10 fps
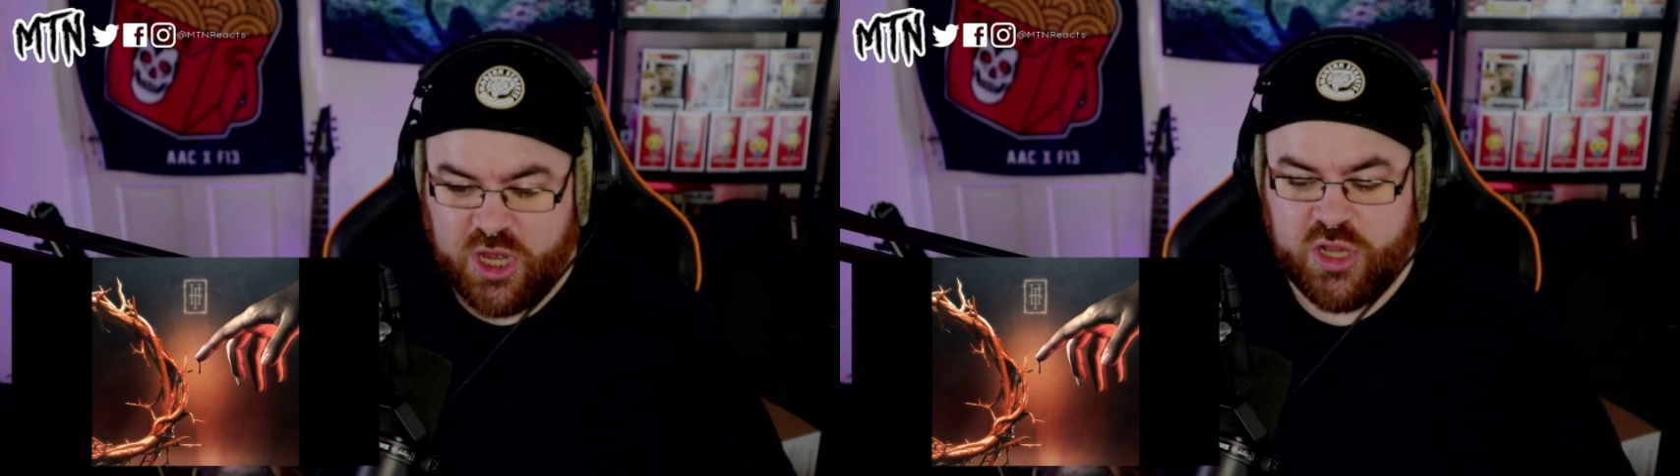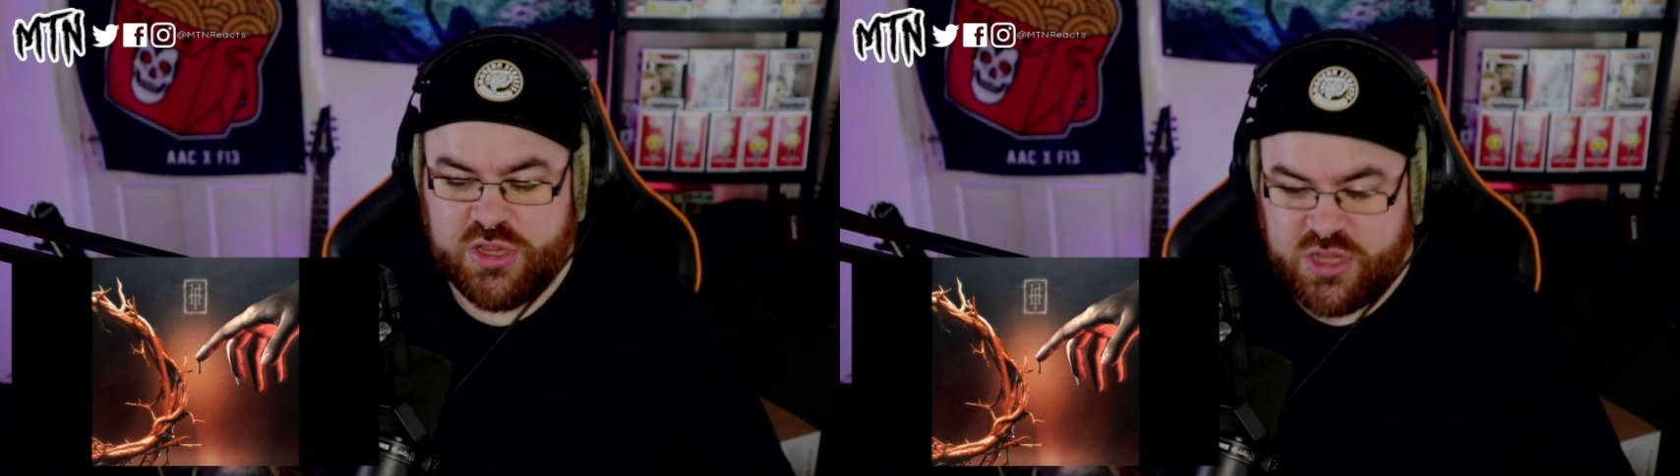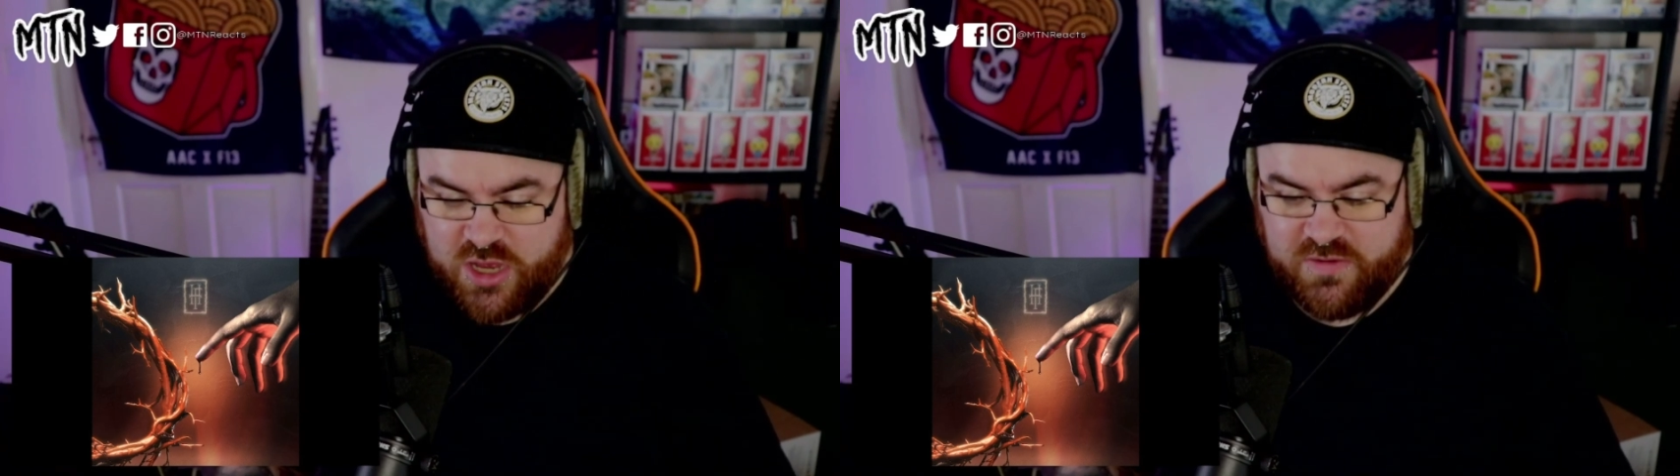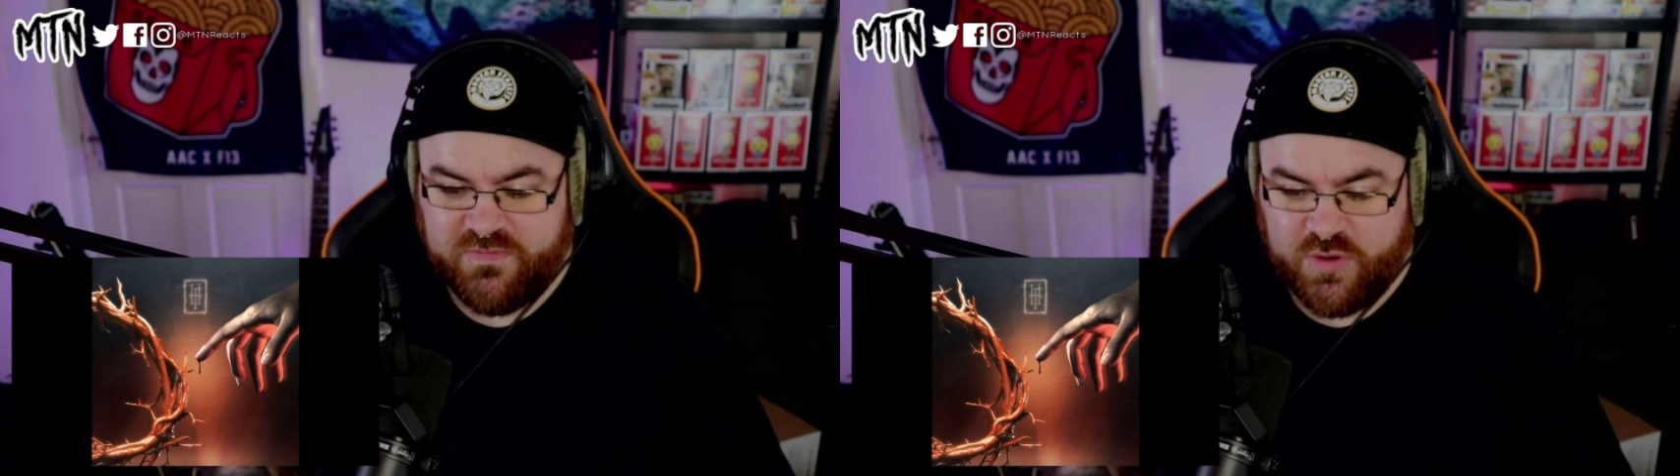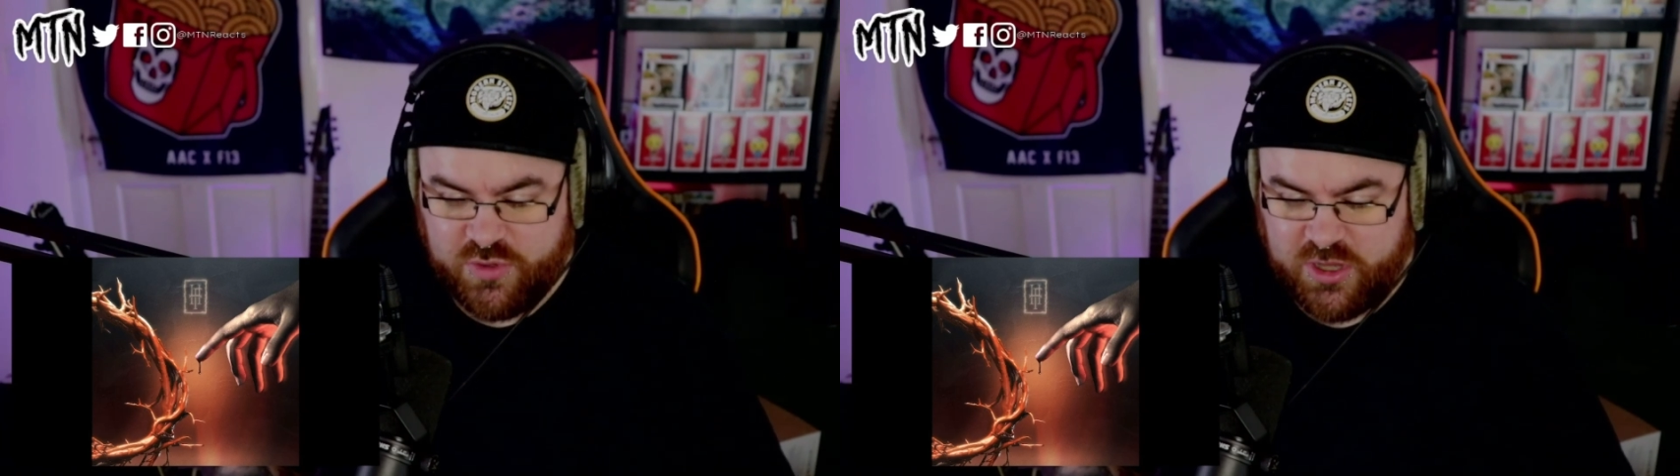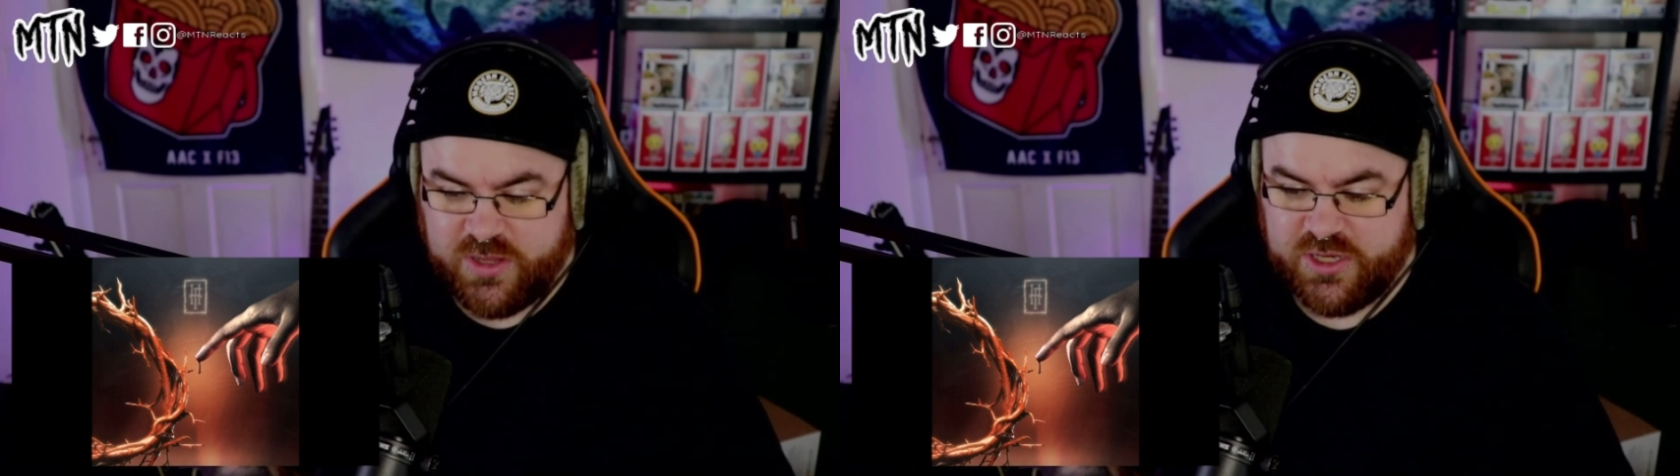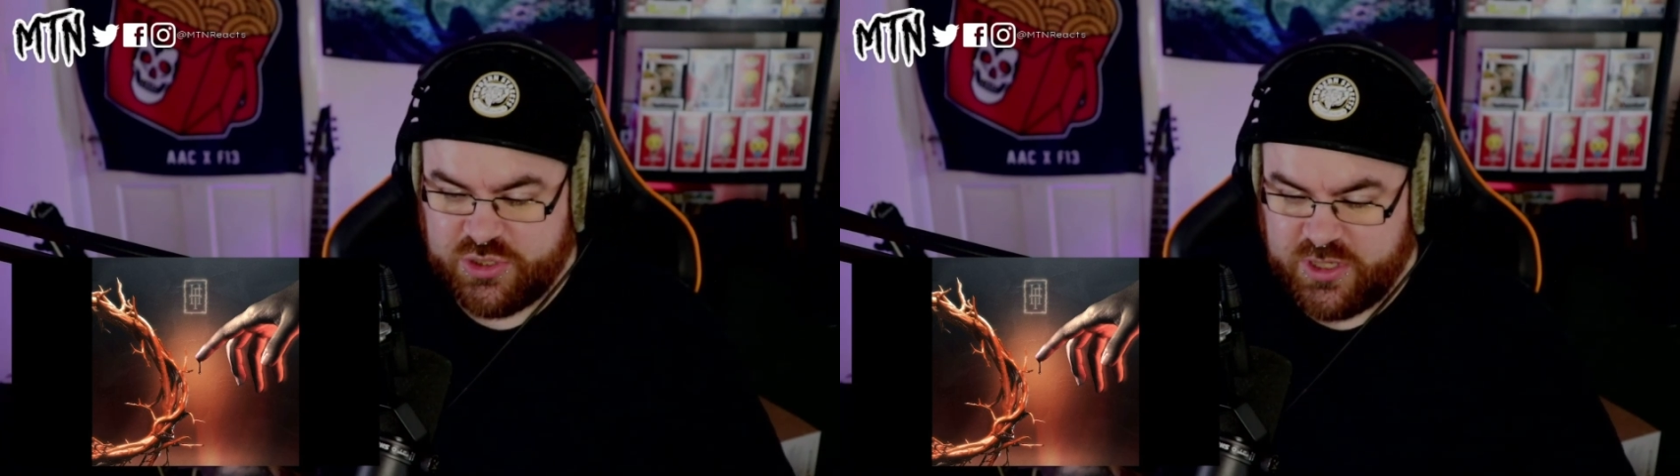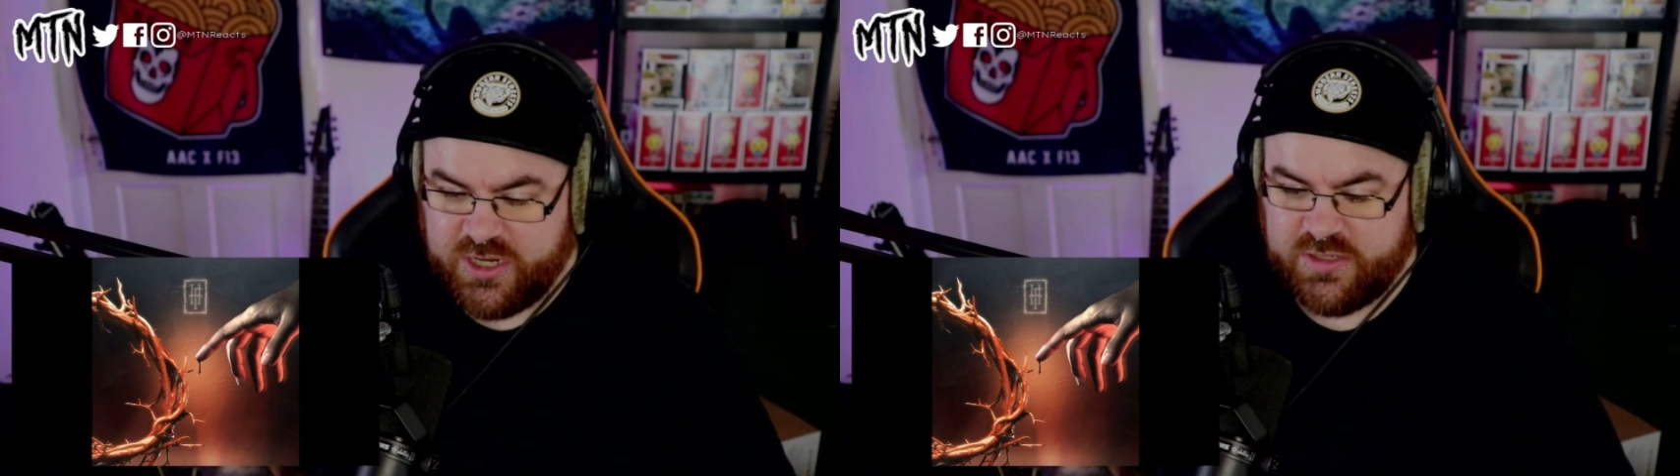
a lot of vocal on this track.